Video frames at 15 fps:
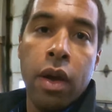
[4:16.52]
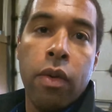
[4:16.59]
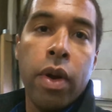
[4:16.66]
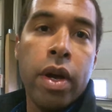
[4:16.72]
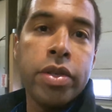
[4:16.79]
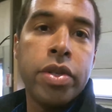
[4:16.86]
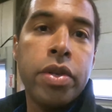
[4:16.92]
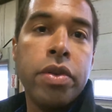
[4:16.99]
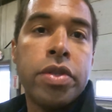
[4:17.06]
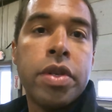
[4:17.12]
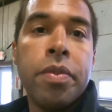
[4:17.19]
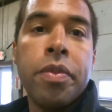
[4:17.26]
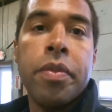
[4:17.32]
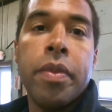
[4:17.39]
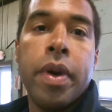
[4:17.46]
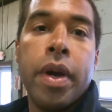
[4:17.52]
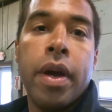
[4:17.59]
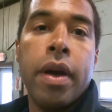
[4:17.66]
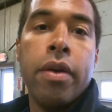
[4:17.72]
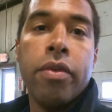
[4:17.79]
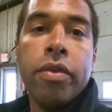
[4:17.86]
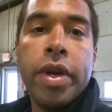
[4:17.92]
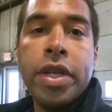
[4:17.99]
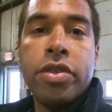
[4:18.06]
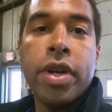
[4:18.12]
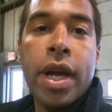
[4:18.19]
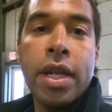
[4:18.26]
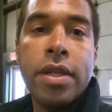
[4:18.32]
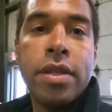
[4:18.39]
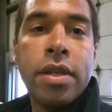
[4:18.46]
We also do some
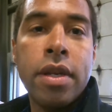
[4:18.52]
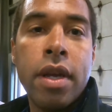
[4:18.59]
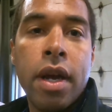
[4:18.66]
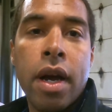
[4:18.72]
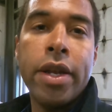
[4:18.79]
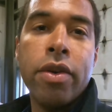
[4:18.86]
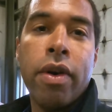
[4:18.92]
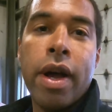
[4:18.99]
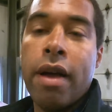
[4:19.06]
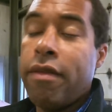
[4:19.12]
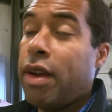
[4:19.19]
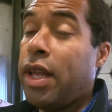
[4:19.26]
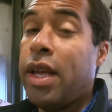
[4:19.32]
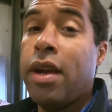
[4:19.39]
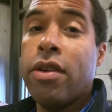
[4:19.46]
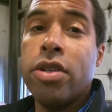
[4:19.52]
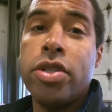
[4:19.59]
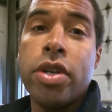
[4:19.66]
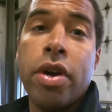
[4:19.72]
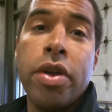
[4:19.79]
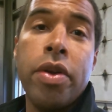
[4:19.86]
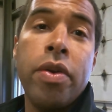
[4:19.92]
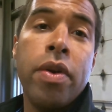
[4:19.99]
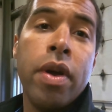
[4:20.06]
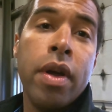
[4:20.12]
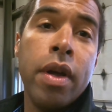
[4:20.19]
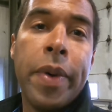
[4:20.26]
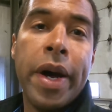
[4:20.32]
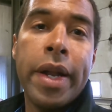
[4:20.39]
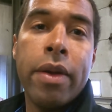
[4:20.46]
retreads. I don't have any here to show you,
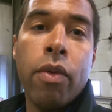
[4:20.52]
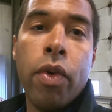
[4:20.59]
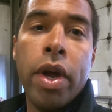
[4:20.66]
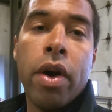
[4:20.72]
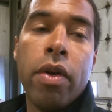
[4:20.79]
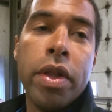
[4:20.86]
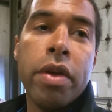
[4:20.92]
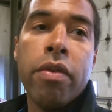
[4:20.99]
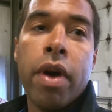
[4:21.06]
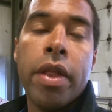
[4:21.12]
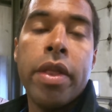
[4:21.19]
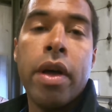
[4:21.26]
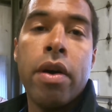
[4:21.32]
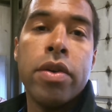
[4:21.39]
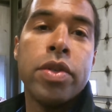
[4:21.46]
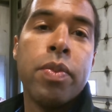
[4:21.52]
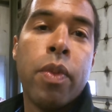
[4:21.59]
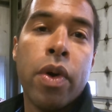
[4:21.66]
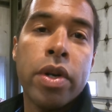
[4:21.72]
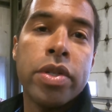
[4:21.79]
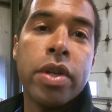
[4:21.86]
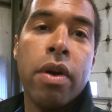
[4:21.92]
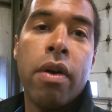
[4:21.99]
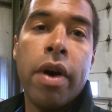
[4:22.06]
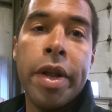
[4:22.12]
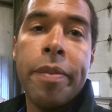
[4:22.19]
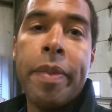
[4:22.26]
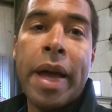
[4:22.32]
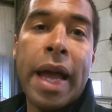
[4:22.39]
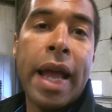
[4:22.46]
but we only run those more so
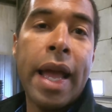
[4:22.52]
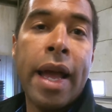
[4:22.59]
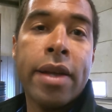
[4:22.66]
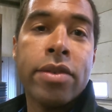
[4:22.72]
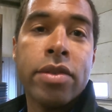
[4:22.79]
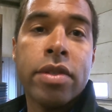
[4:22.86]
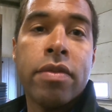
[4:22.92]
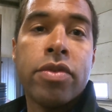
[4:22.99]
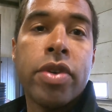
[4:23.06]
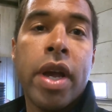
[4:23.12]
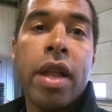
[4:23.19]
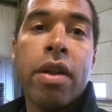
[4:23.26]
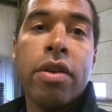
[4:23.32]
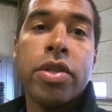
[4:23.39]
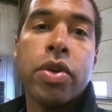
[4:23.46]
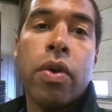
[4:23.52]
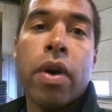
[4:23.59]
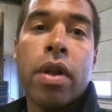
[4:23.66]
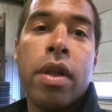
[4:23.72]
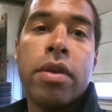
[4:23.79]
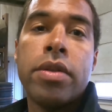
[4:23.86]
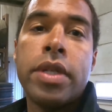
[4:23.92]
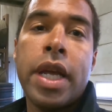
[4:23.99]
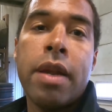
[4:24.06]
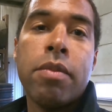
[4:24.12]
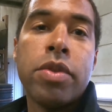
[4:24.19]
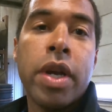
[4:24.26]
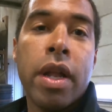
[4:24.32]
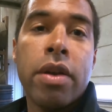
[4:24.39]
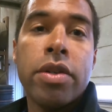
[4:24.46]
on back axles of trailers or closed tandem
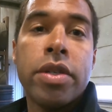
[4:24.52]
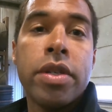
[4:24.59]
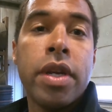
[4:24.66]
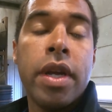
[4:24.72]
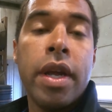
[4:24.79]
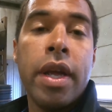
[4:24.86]
trailers.